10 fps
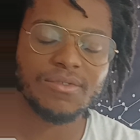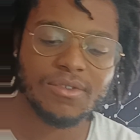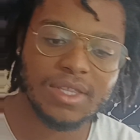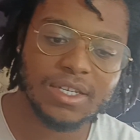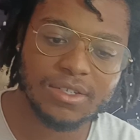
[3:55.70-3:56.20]

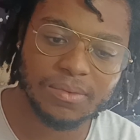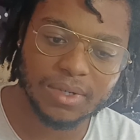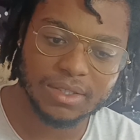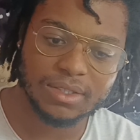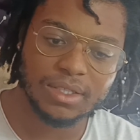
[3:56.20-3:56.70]
through these
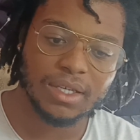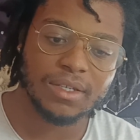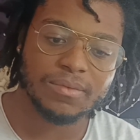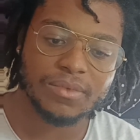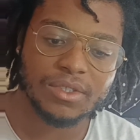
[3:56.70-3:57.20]
ones.
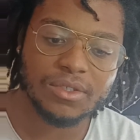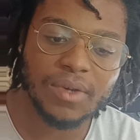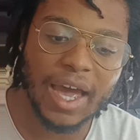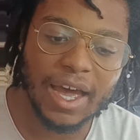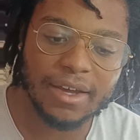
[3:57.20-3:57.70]
You
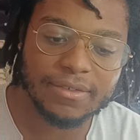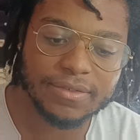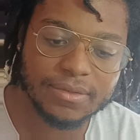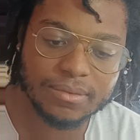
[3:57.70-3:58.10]
have